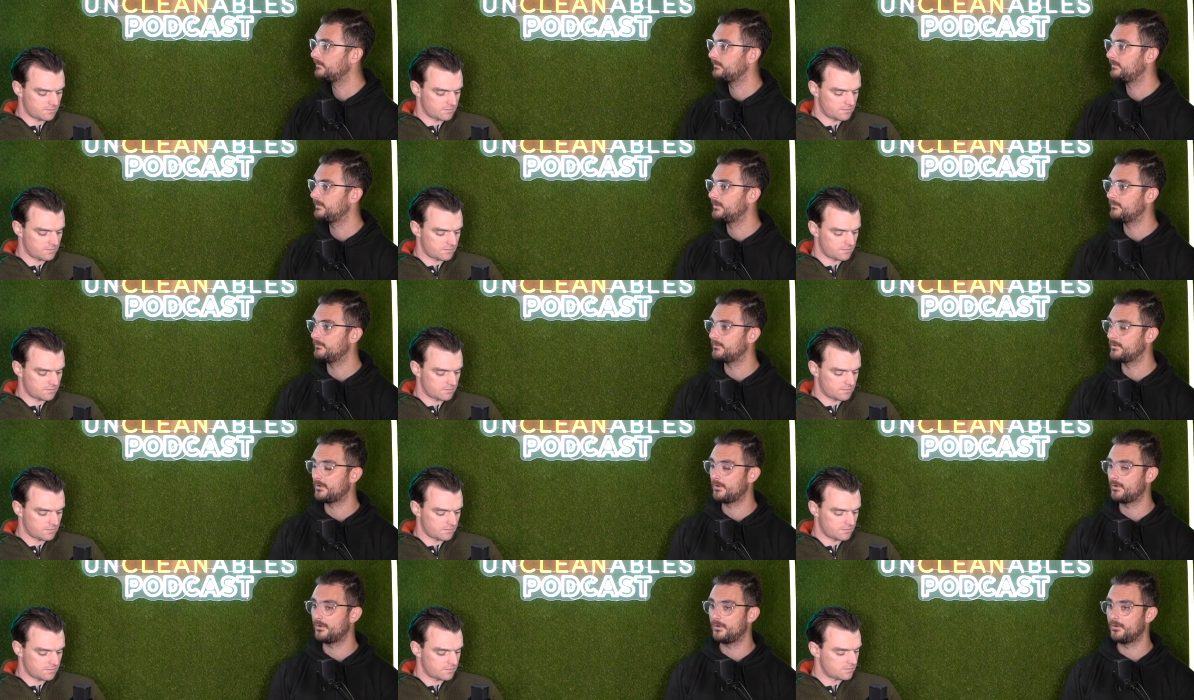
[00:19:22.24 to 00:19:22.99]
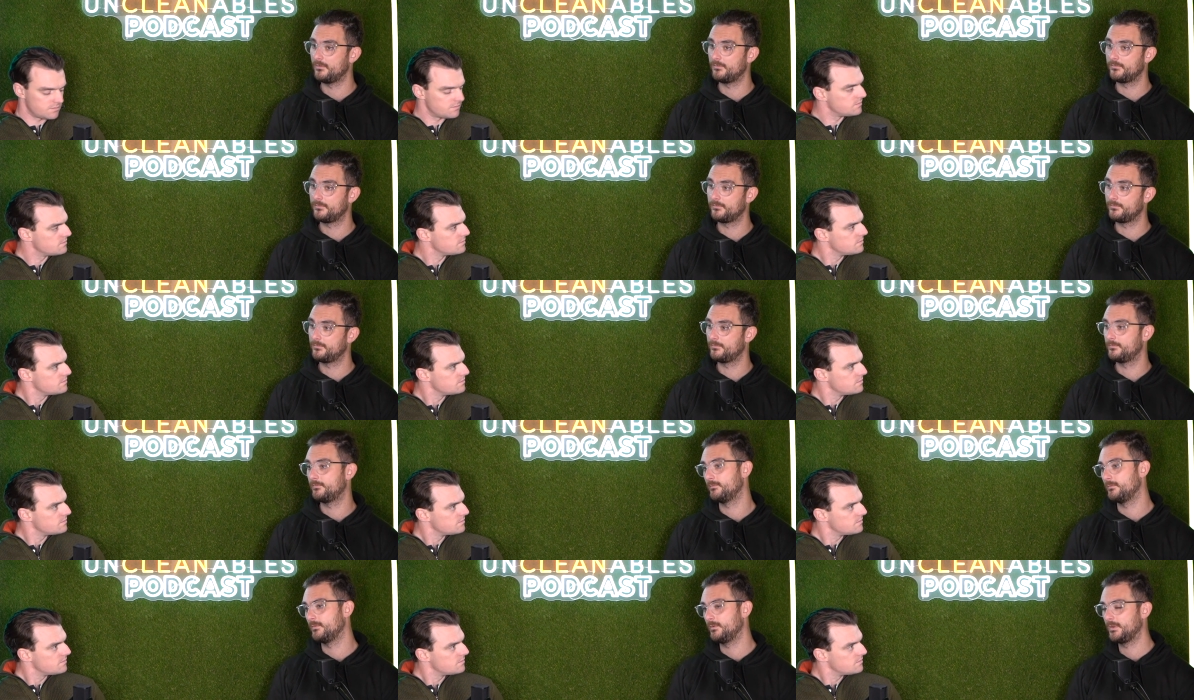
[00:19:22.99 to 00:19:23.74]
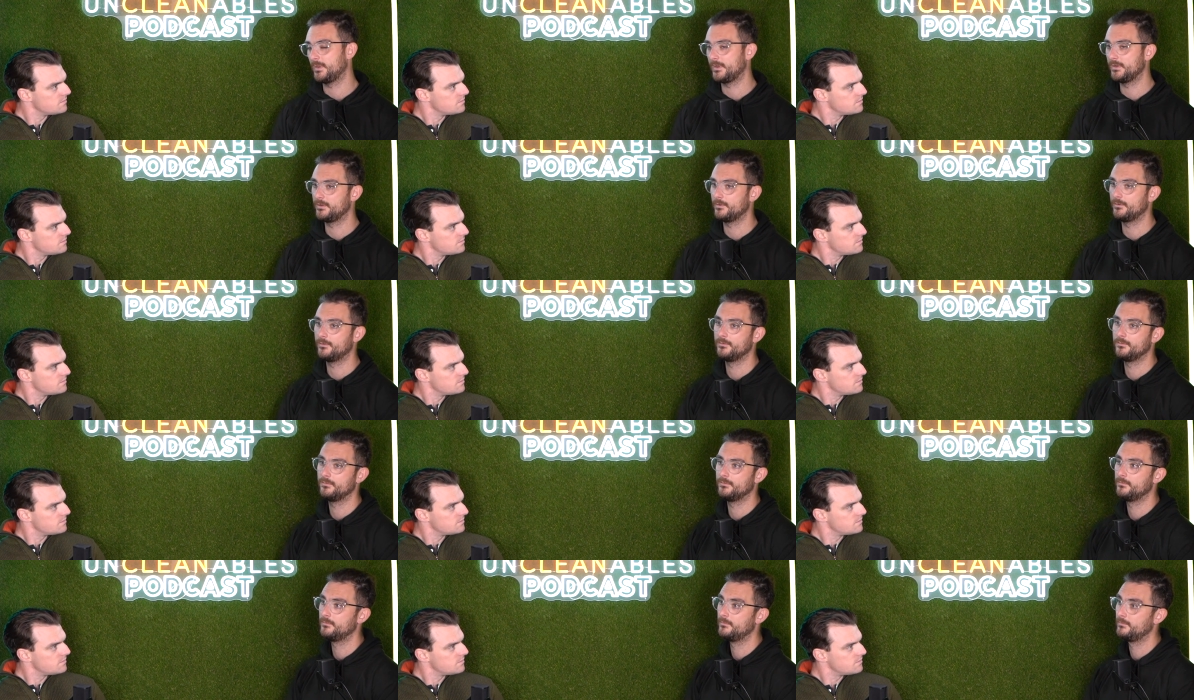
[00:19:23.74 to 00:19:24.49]
Speaker 1: year and a half. I've done it
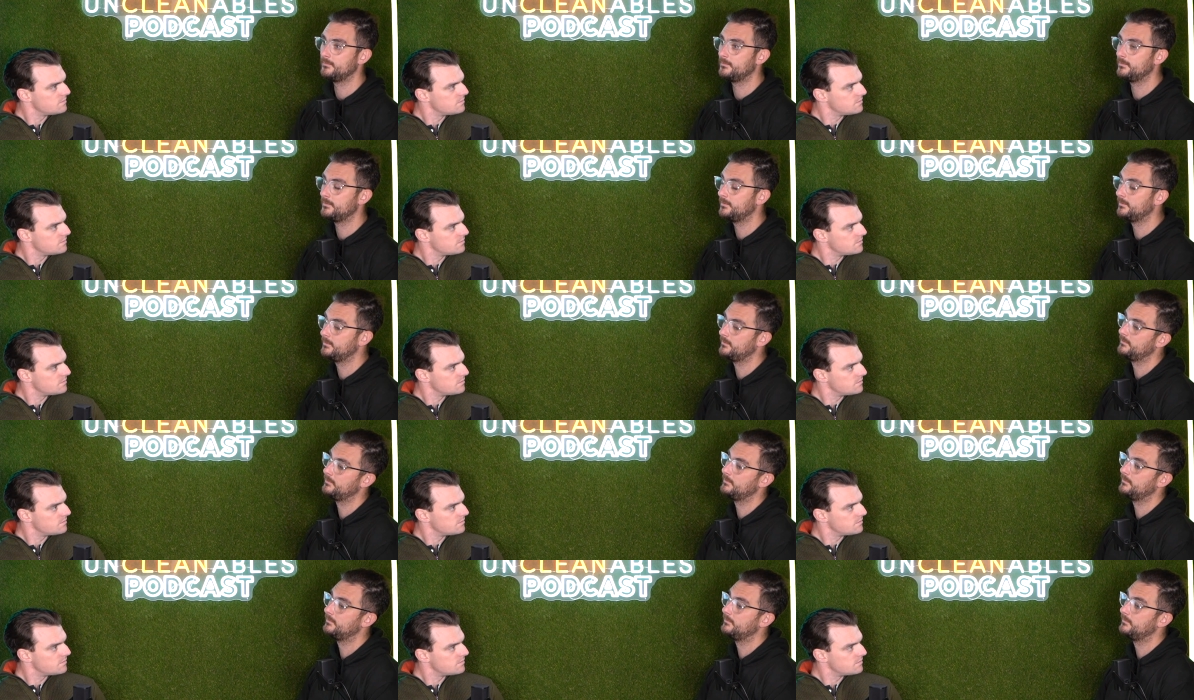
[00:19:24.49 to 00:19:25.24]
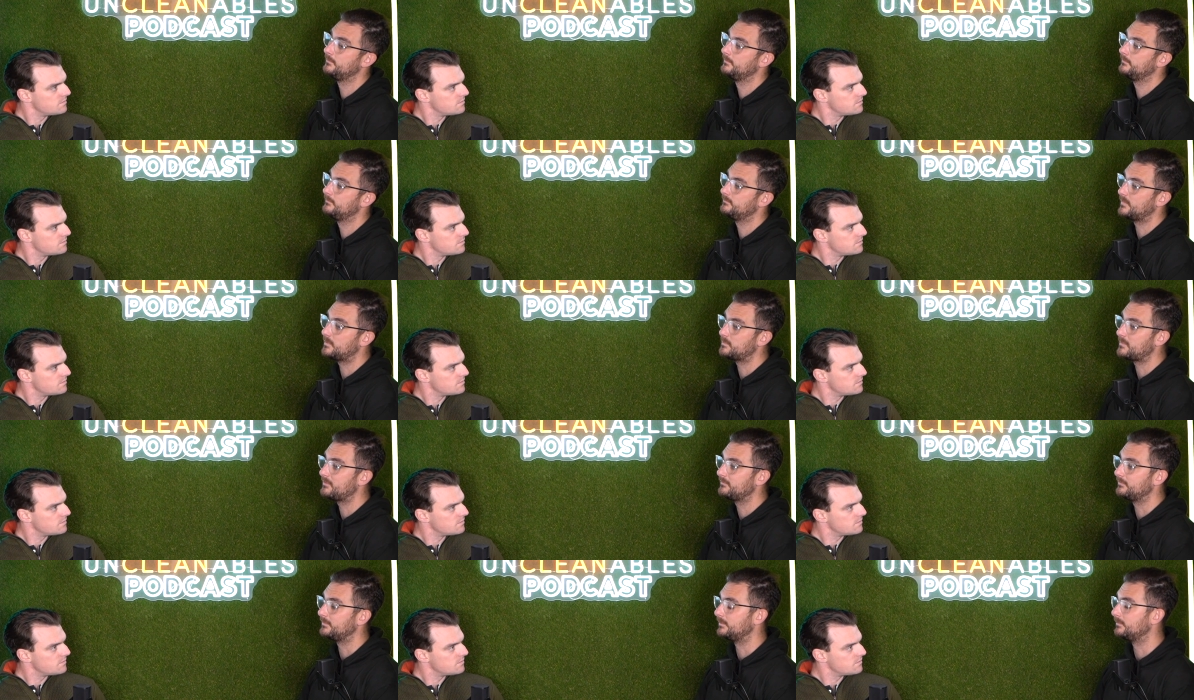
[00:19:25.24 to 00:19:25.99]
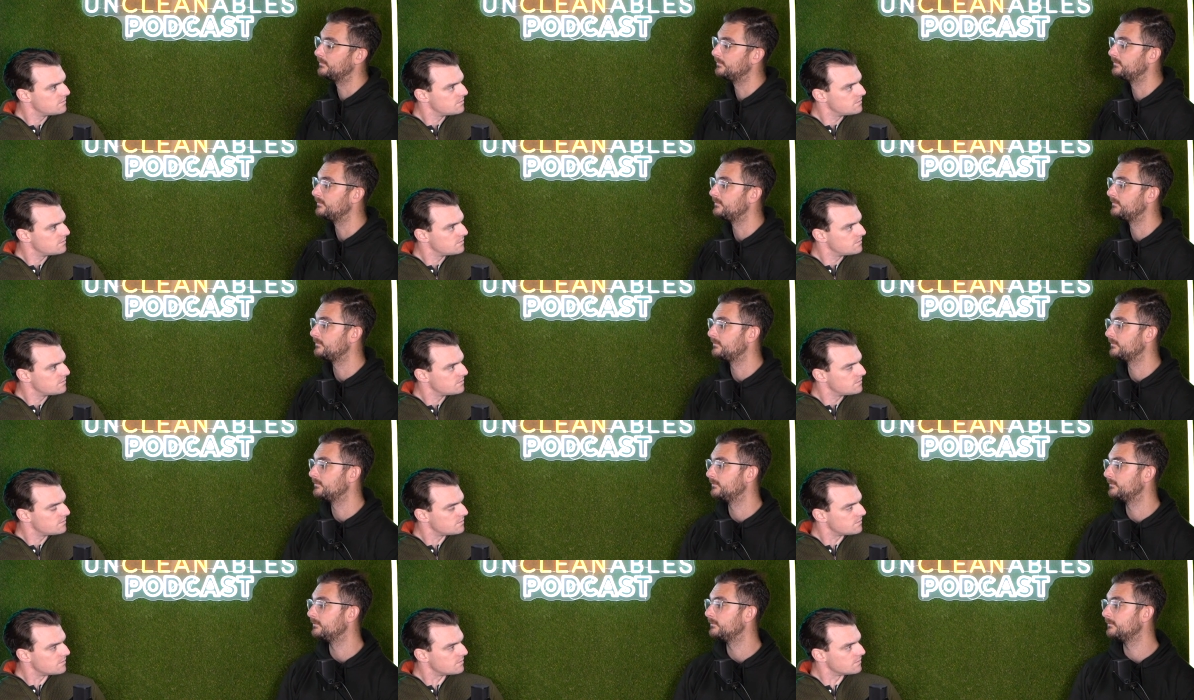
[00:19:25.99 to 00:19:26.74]
on my mother in law's
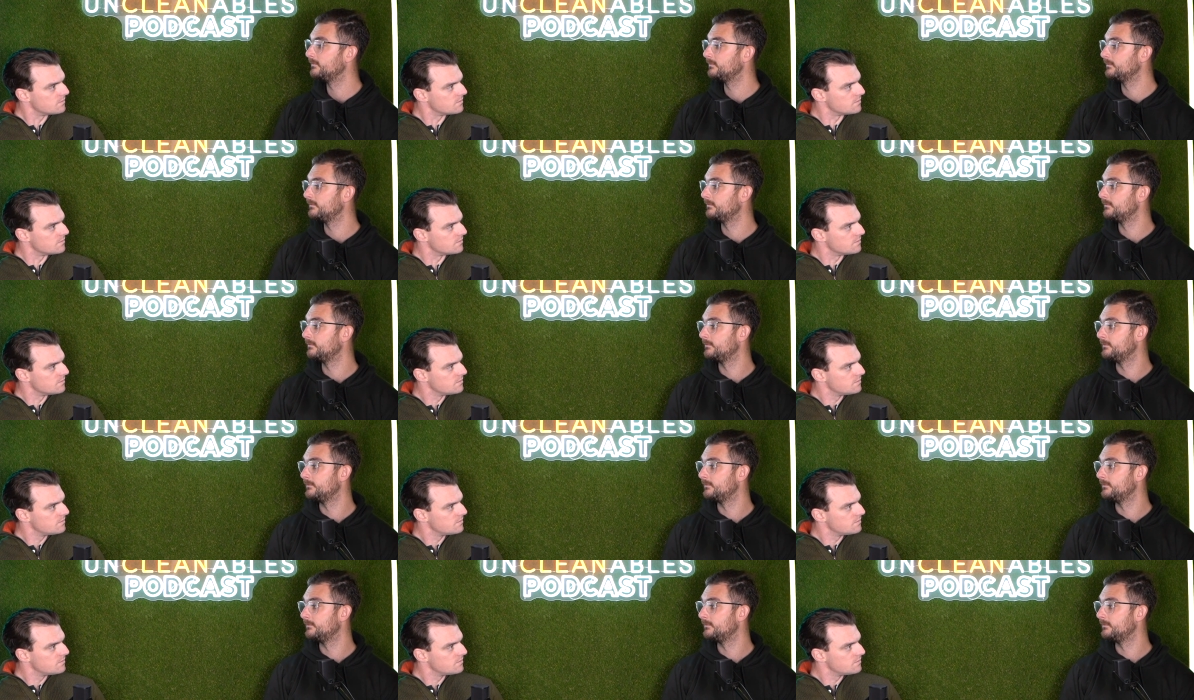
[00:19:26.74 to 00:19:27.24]
insurance. Mm. My mother